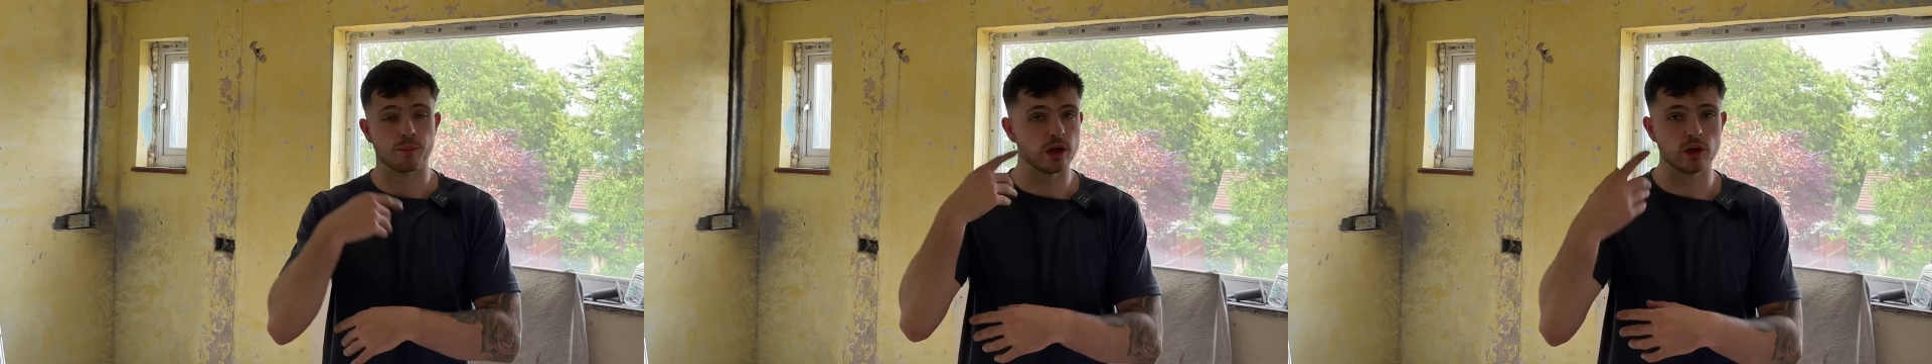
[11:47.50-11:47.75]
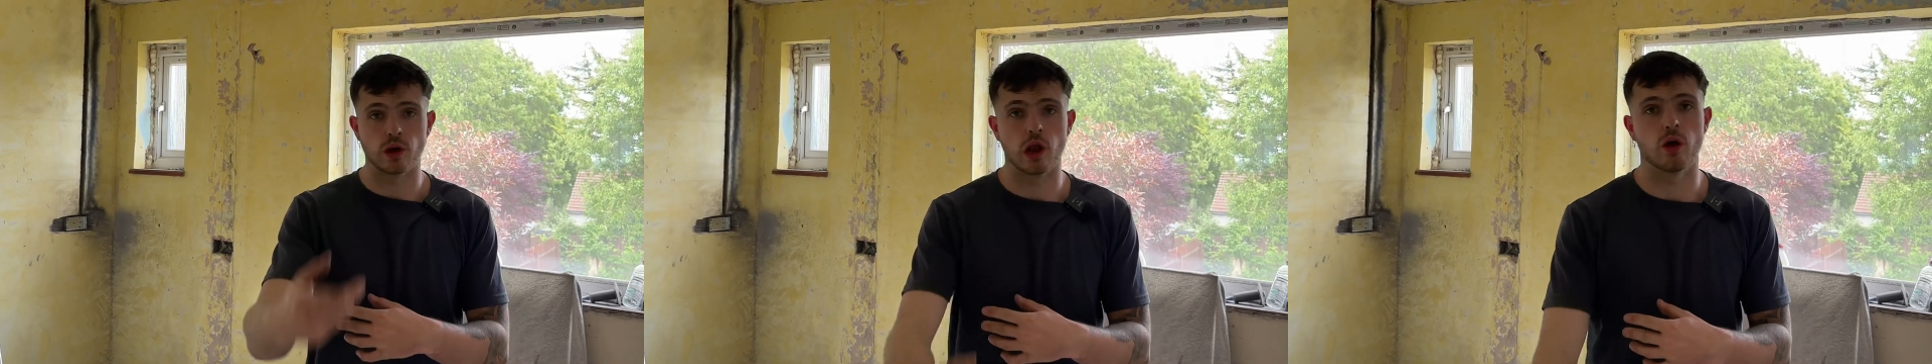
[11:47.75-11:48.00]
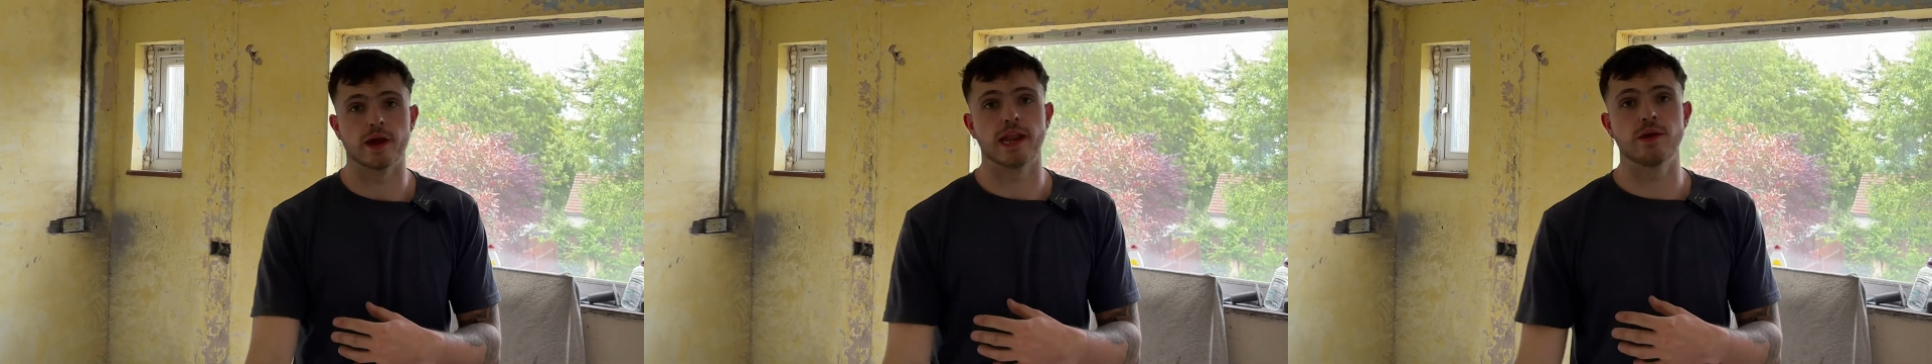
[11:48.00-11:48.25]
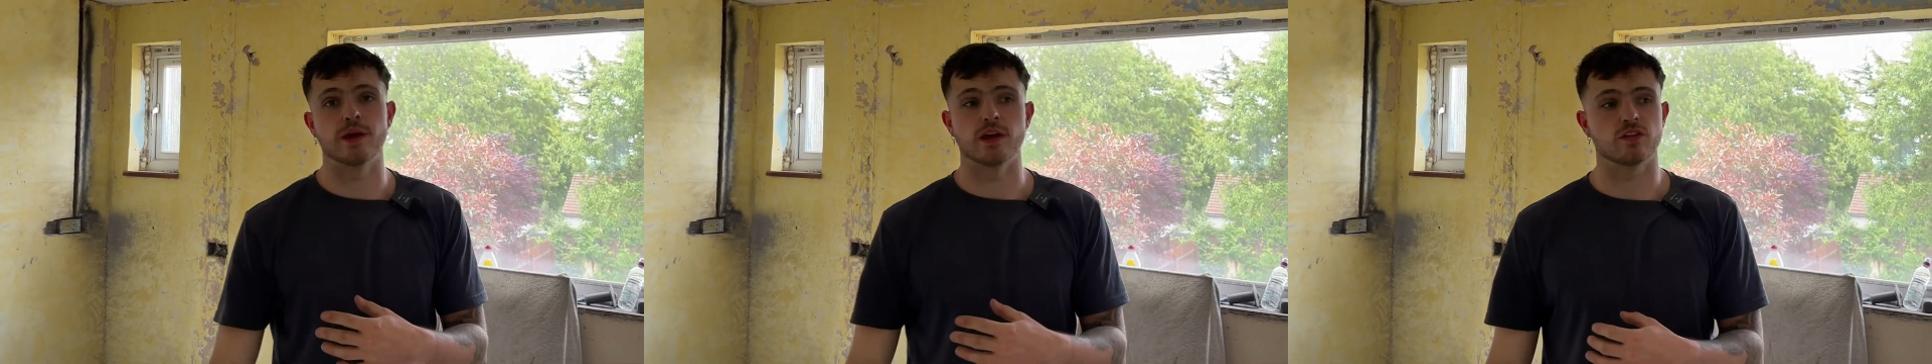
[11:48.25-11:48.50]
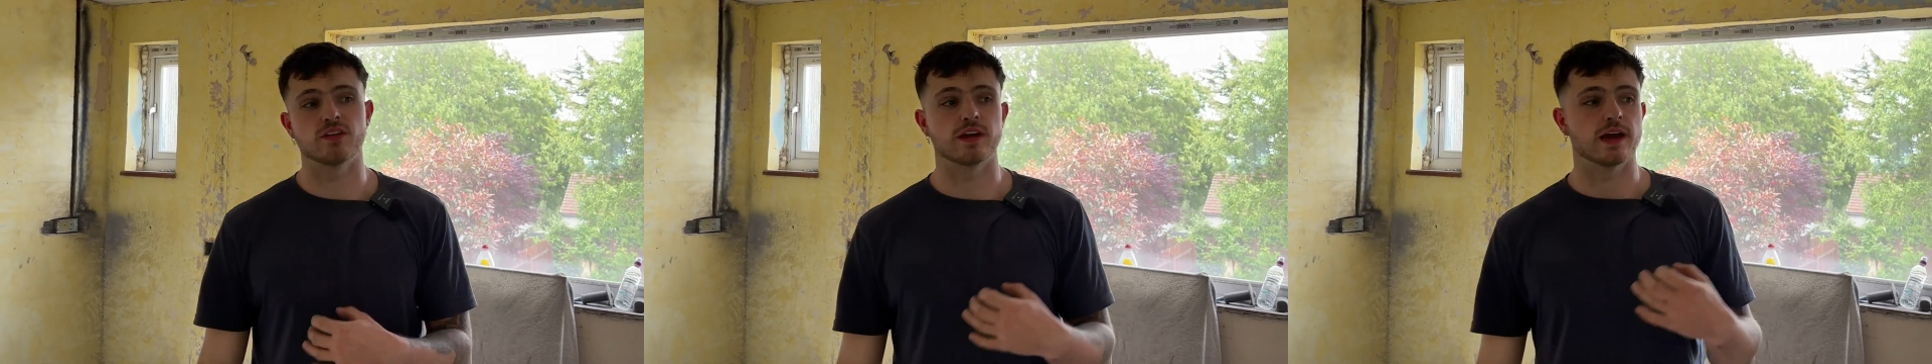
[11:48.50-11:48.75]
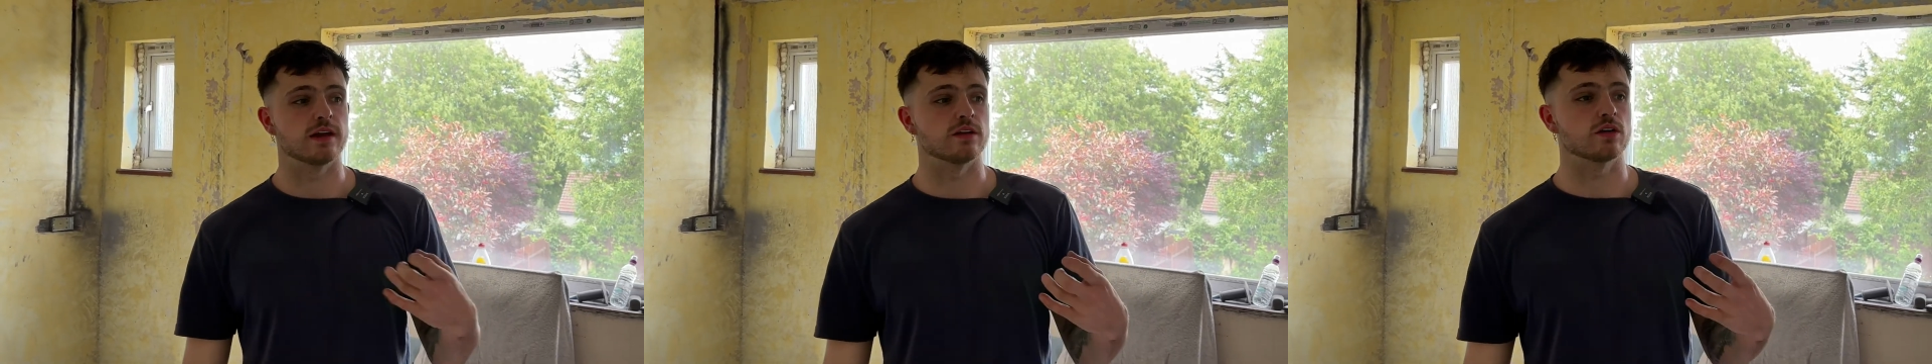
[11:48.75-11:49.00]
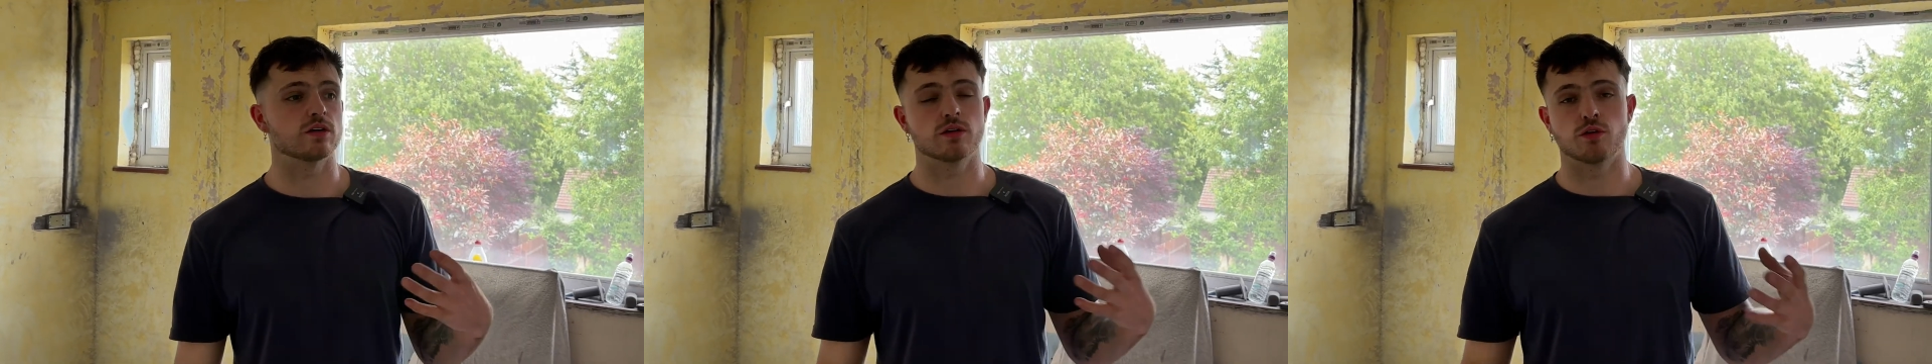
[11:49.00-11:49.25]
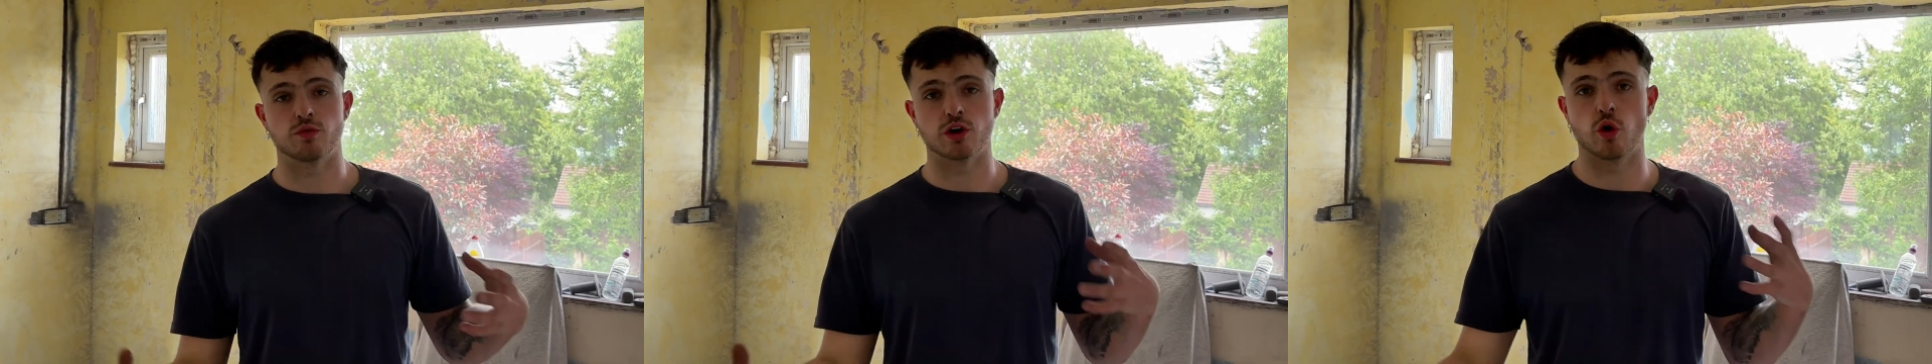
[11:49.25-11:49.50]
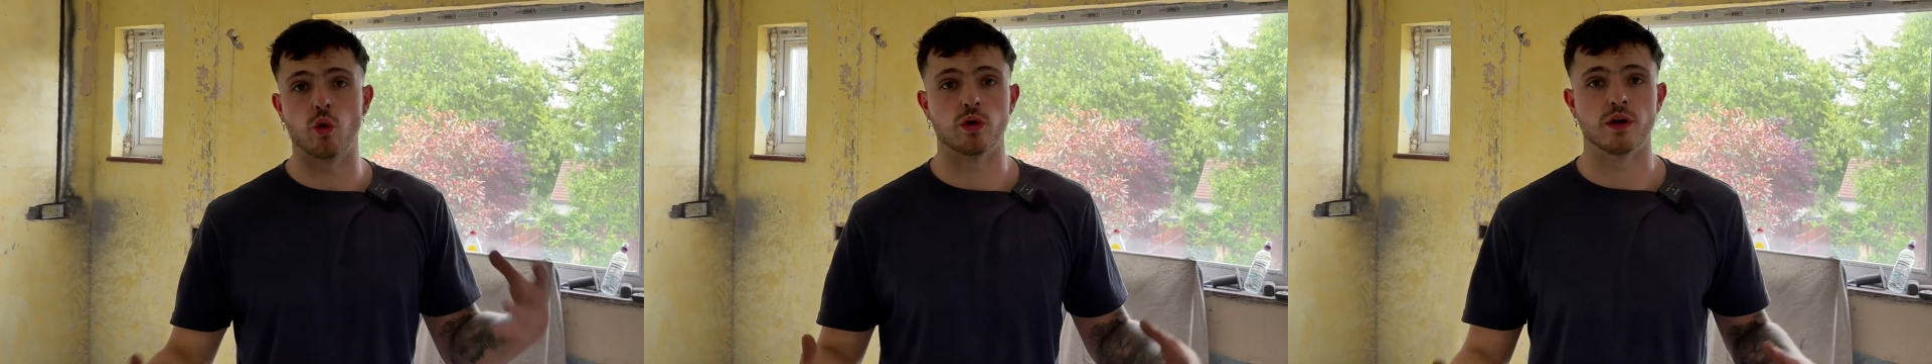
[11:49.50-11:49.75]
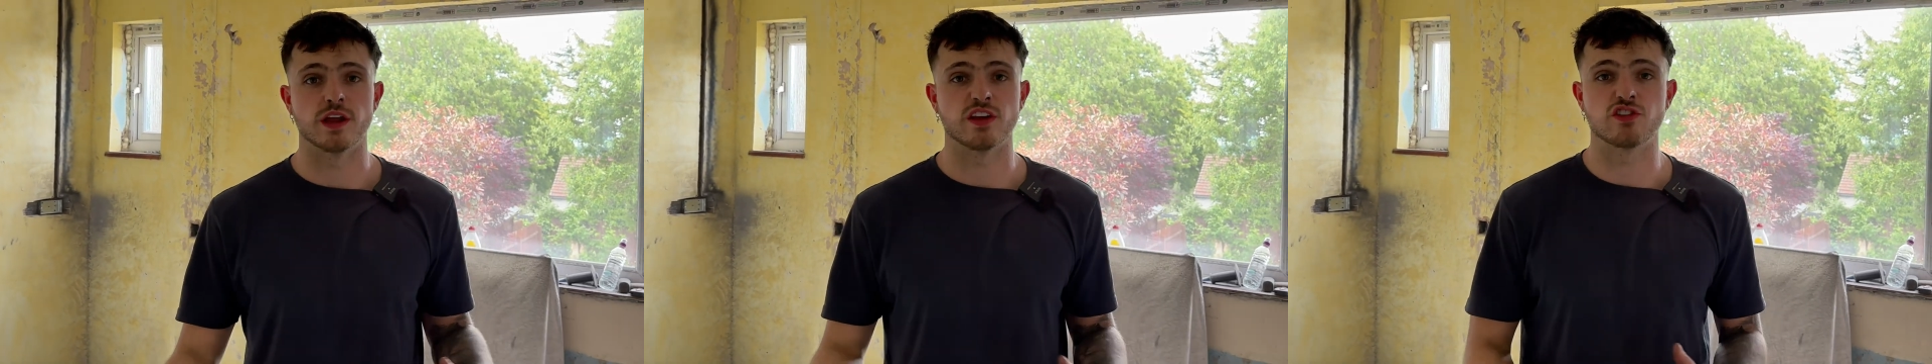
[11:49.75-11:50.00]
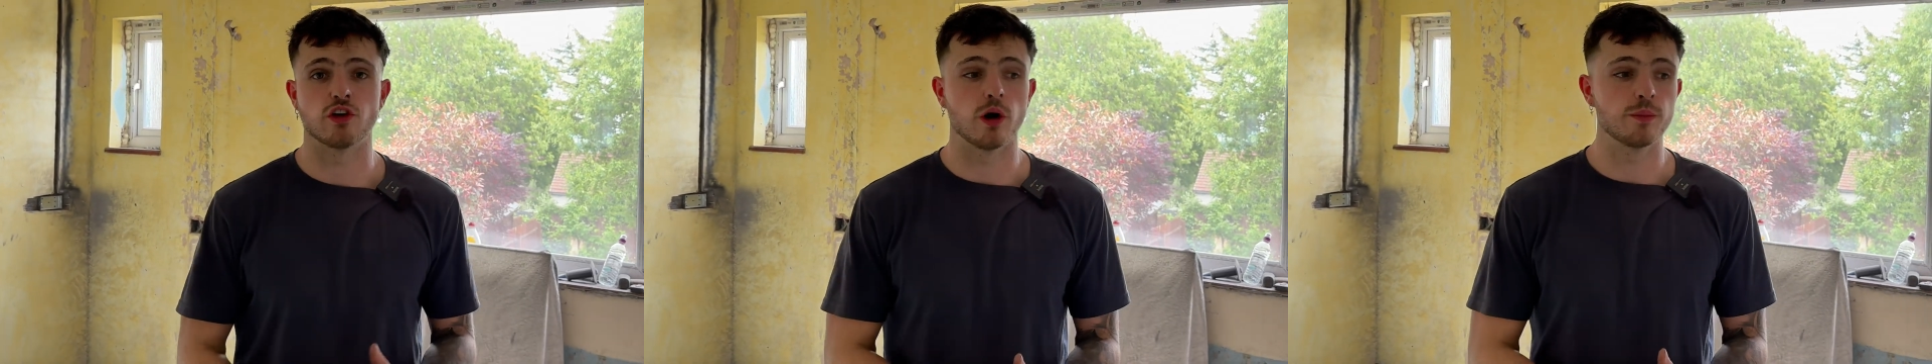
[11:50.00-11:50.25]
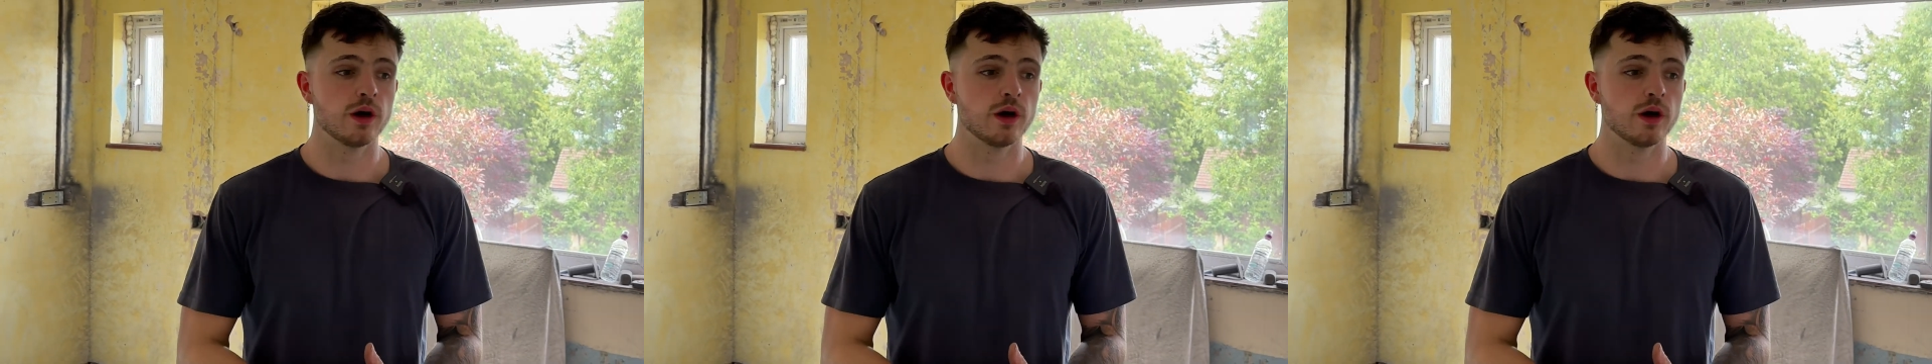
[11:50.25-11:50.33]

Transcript: bring you along anyway, because I kind of record on this job.